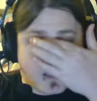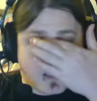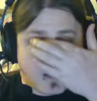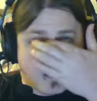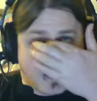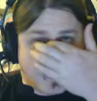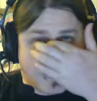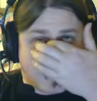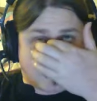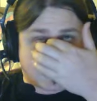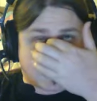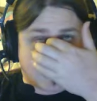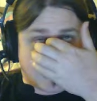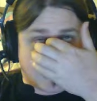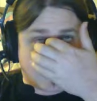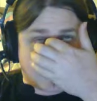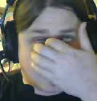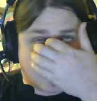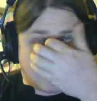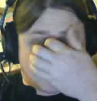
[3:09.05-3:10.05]
Like, I'll
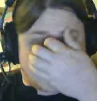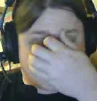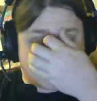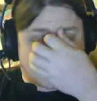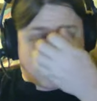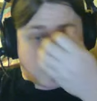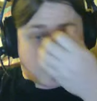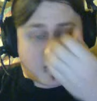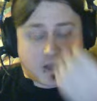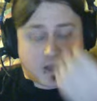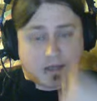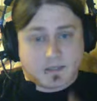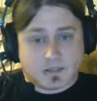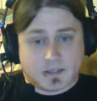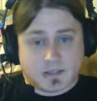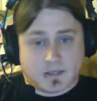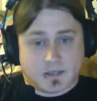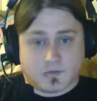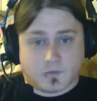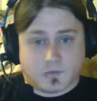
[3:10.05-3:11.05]
take Gemini Spark any
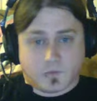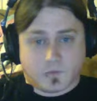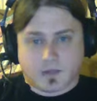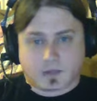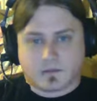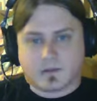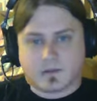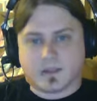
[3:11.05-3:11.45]
day of the week.